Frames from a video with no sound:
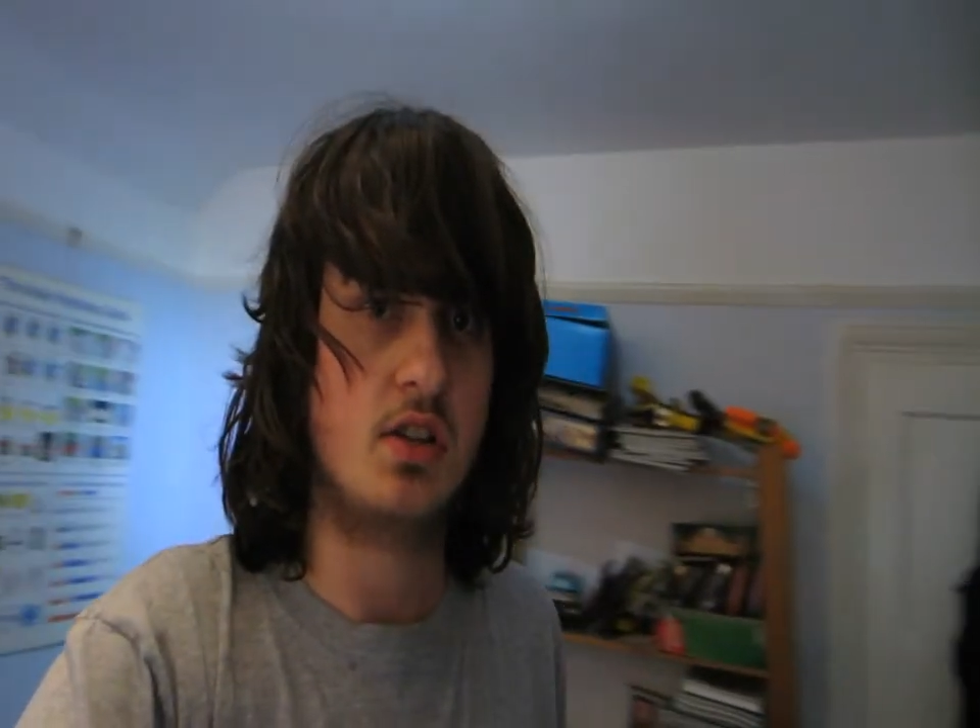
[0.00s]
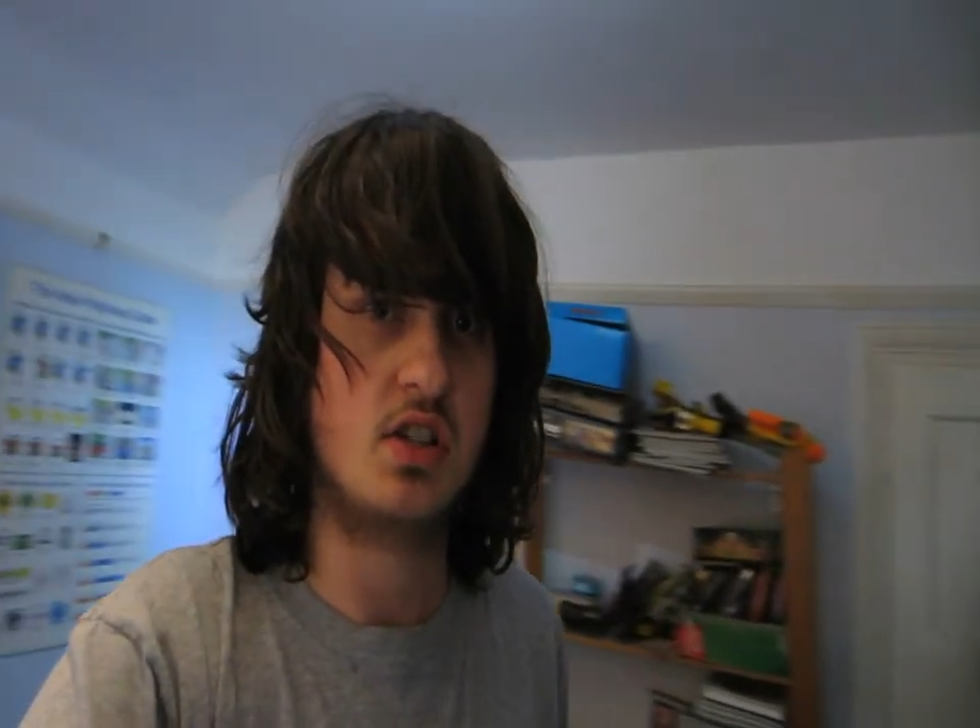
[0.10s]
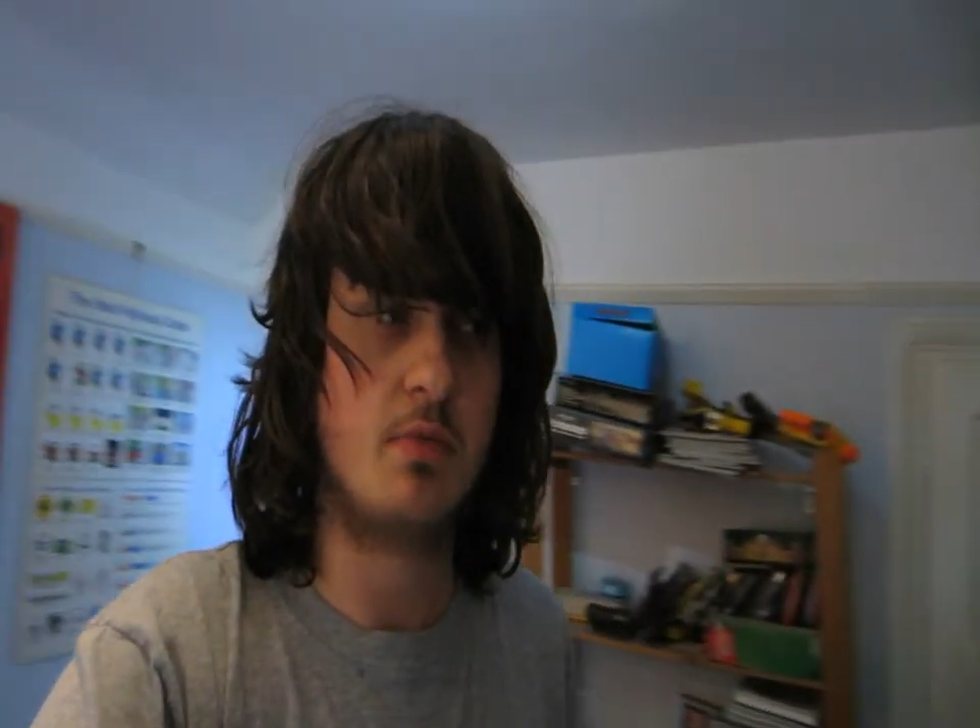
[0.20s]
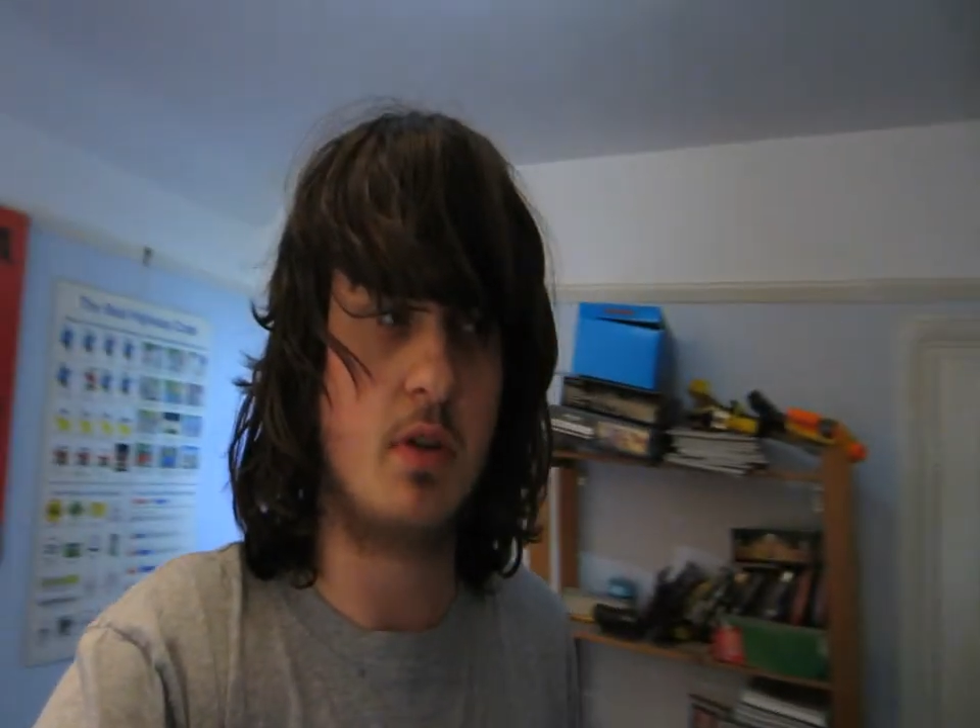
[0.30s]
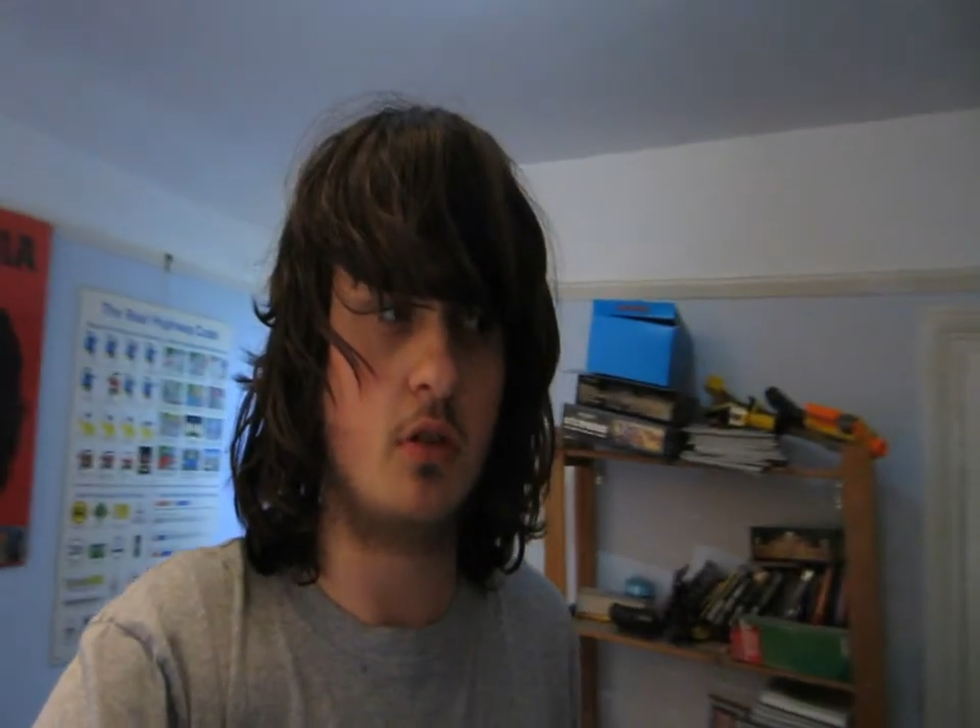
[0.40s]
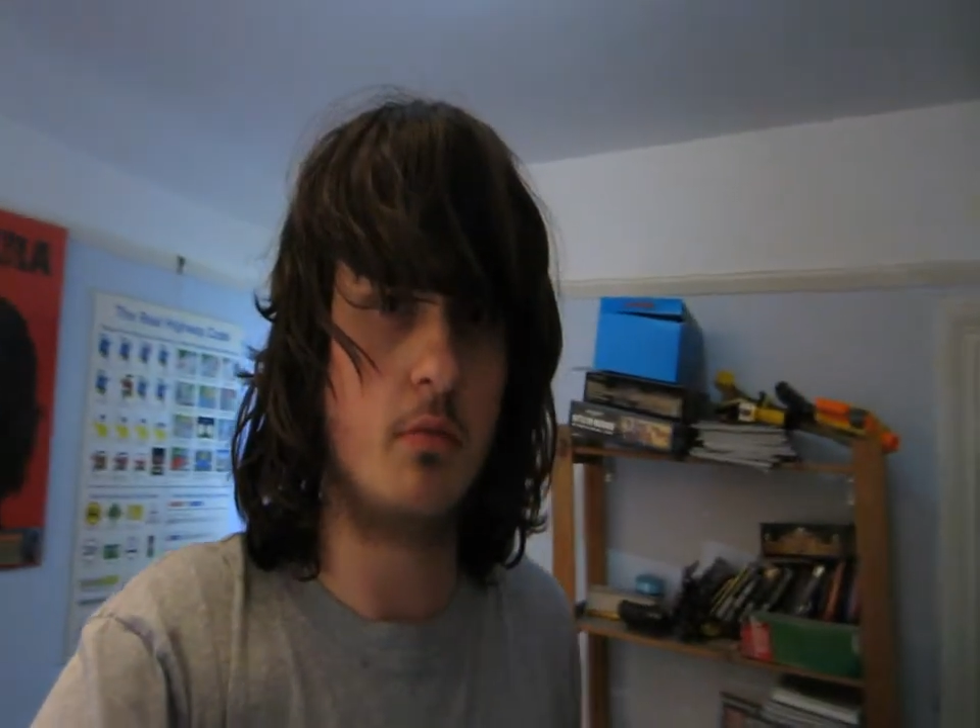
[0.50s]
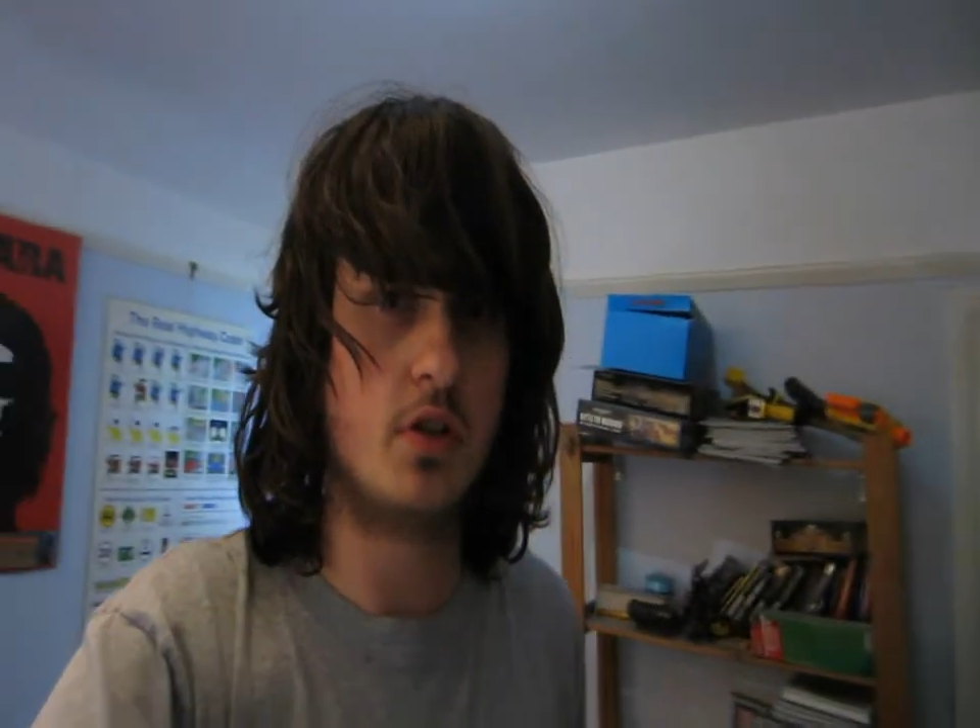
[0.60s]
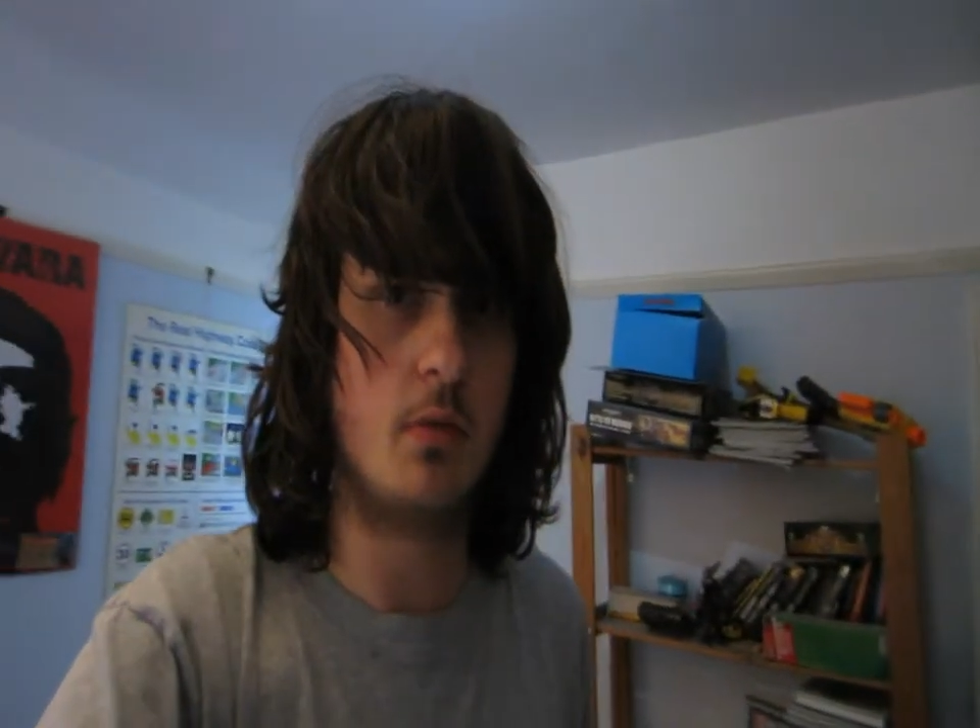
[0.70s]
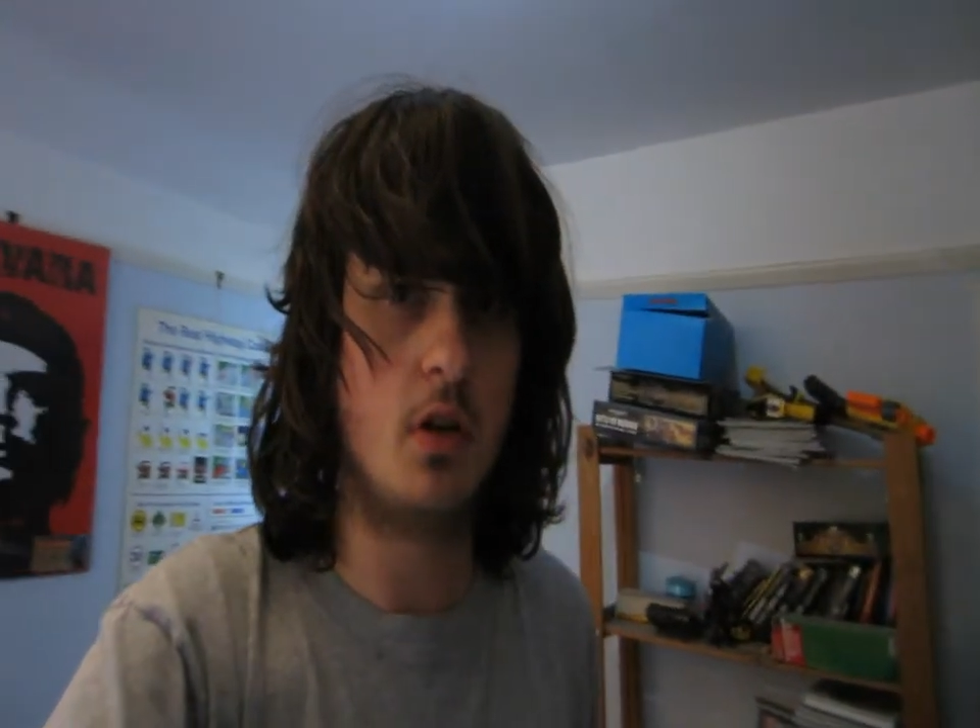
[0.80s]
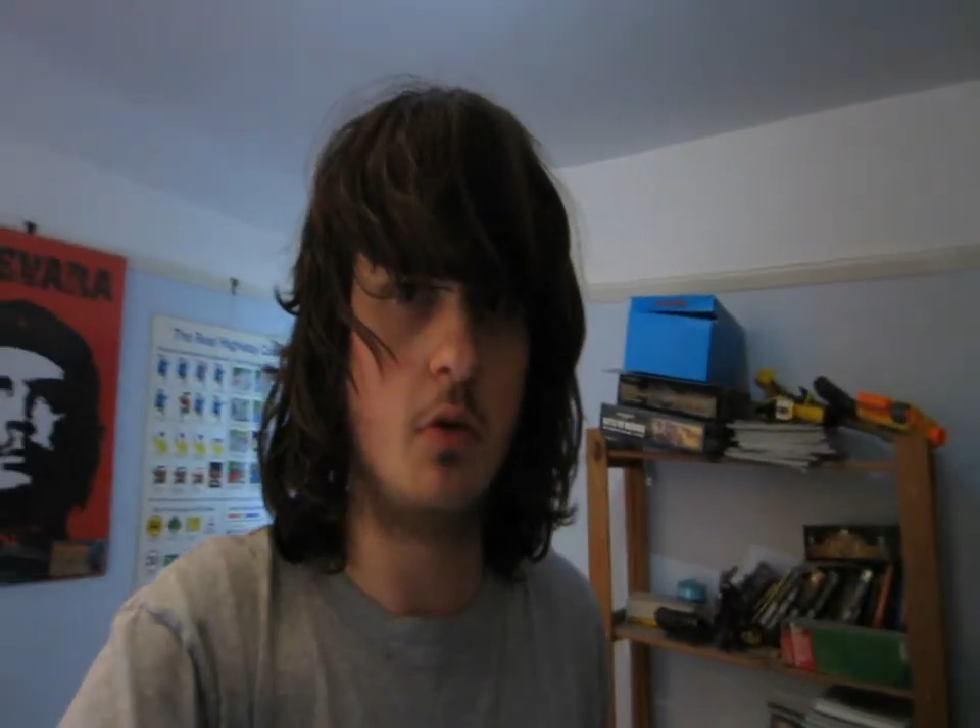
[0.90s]
This has been
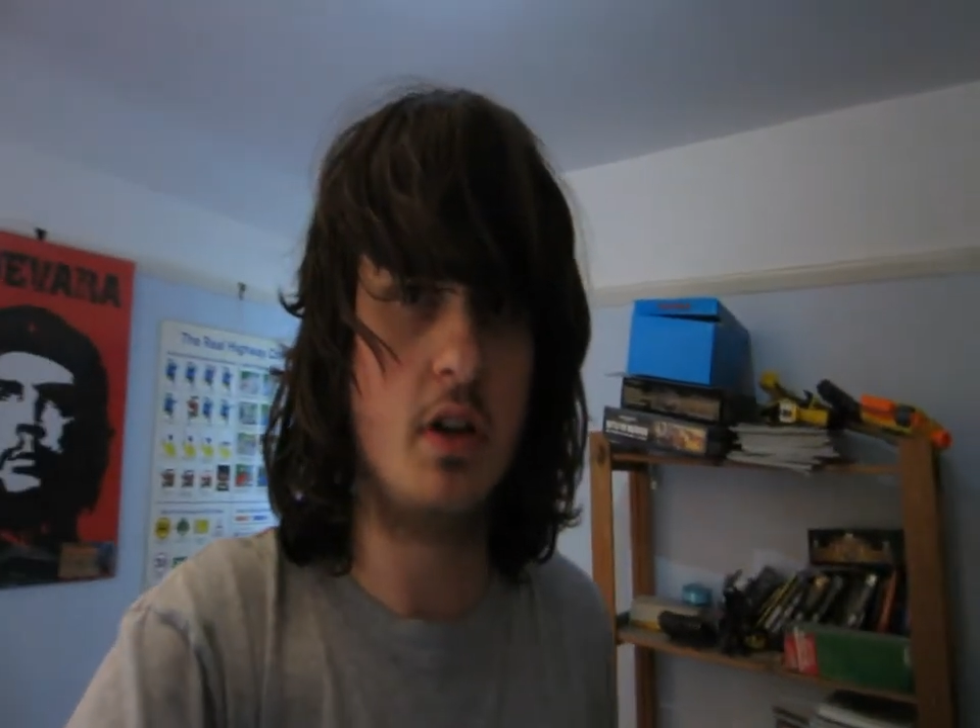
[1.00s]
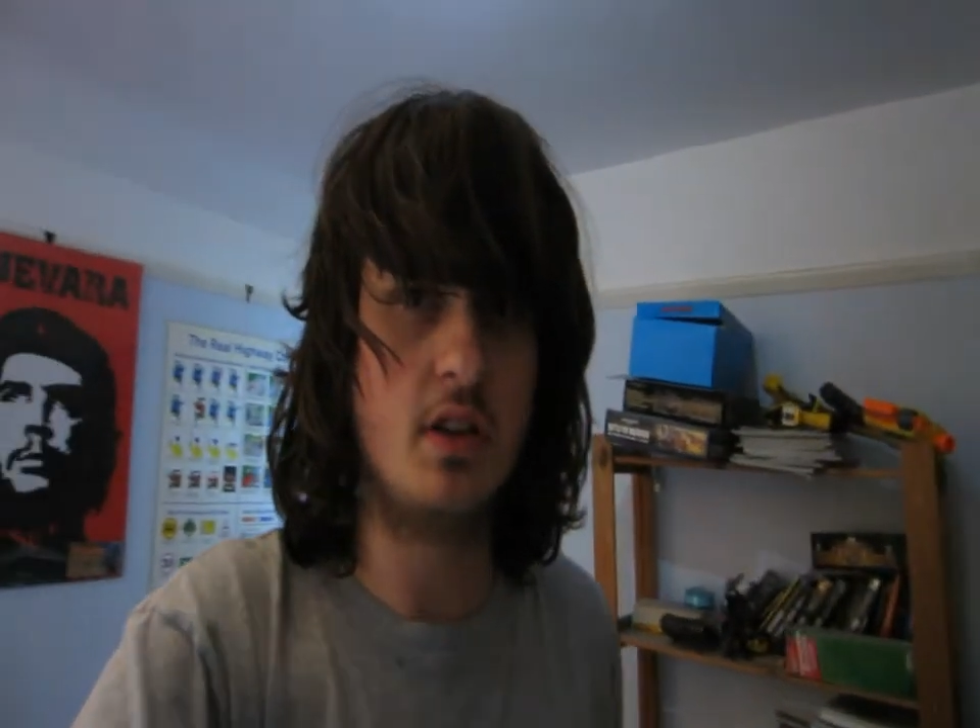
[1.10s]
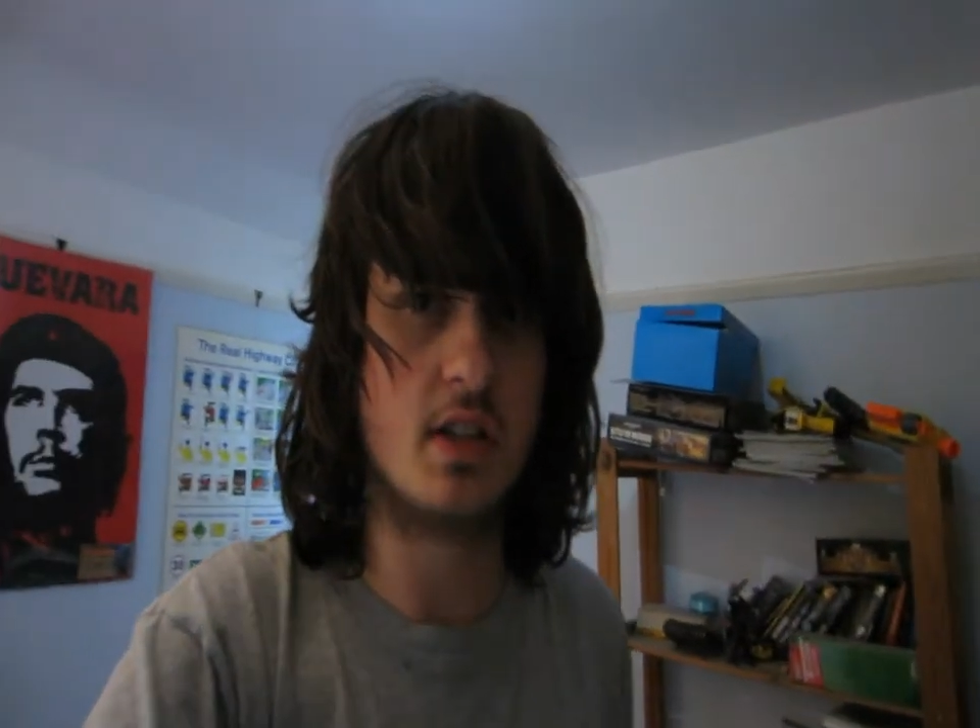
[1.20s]
Ogma 001.